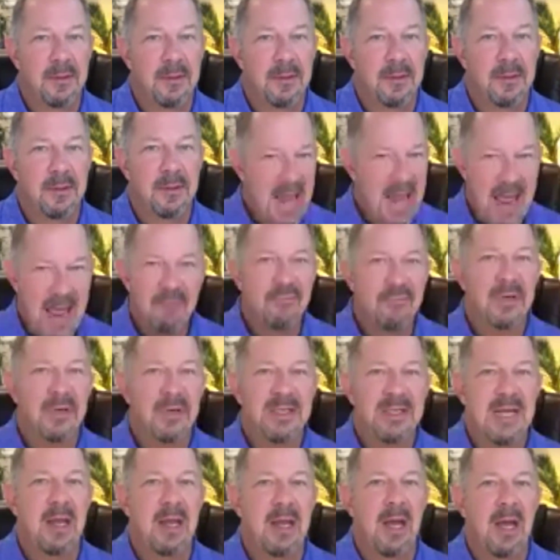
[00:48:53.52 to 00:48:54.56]
And then
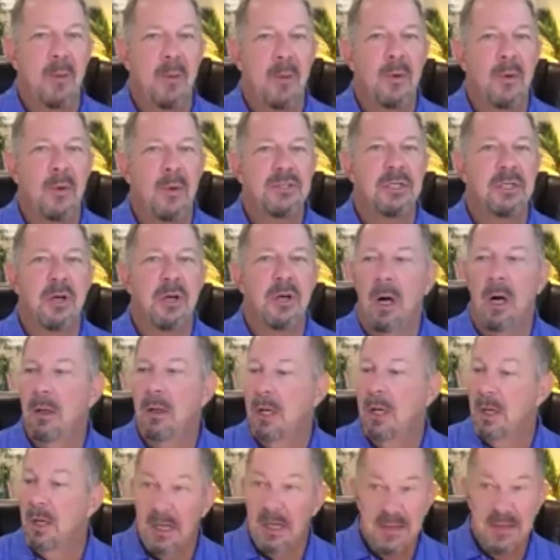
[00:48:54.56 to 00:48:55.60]
every day, I want you to
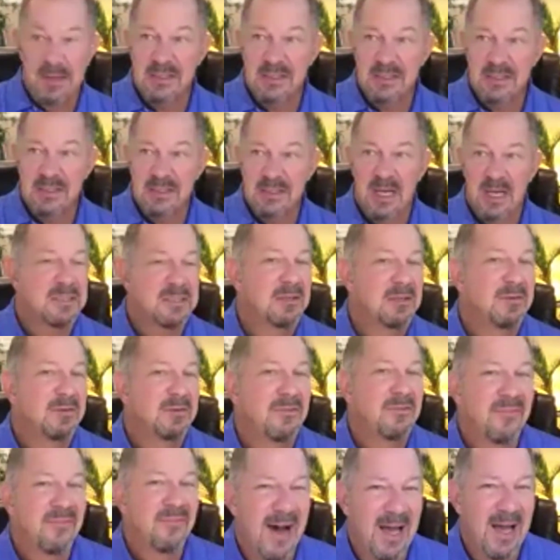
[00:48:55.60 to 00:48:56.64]
call, in this
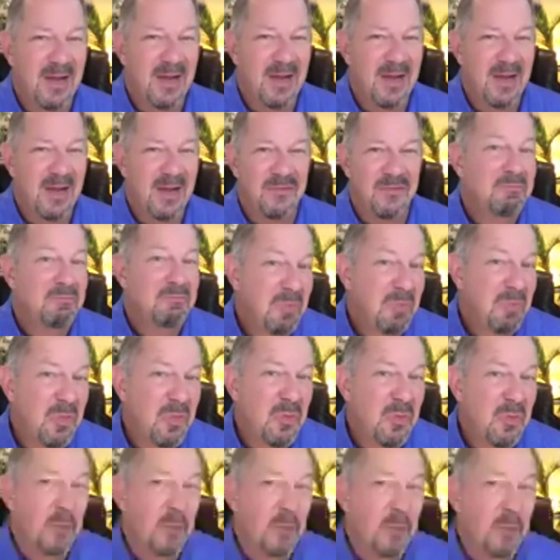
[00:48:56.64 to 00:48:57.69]
case, 5,
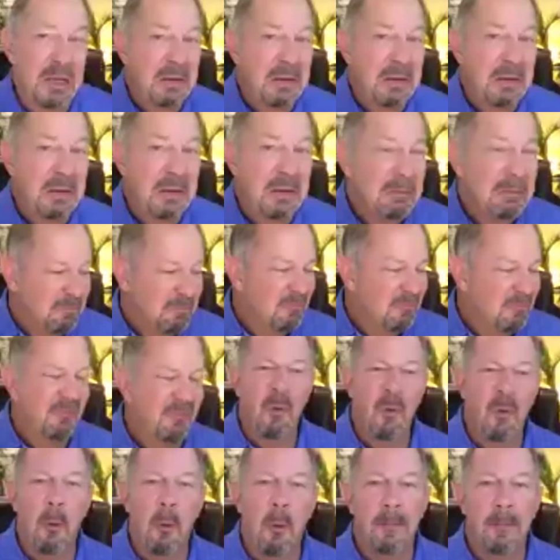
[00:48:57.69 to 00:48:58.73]
3,
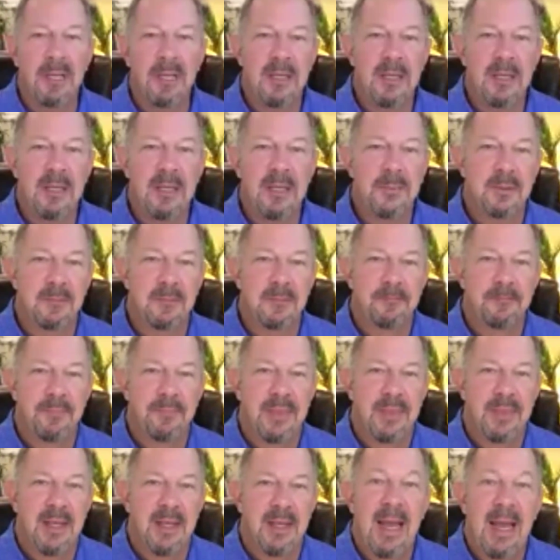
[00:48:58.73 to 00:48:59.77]
4
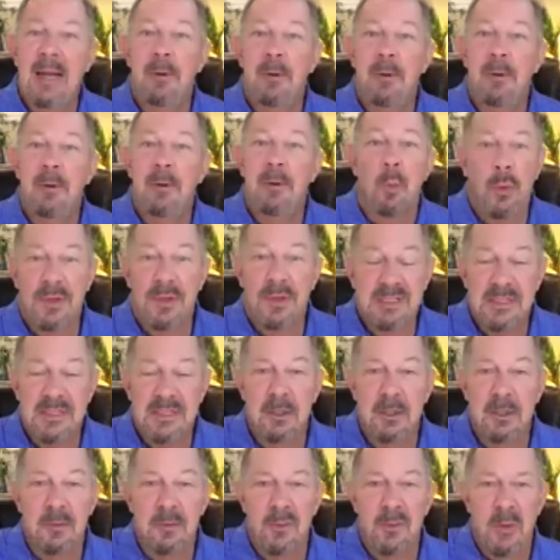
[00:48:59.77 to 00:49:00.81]
people, and with
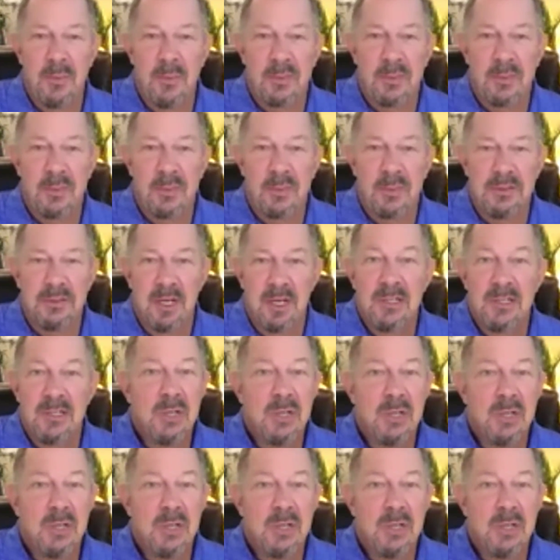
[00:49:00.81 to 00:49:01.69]
a singular purpose.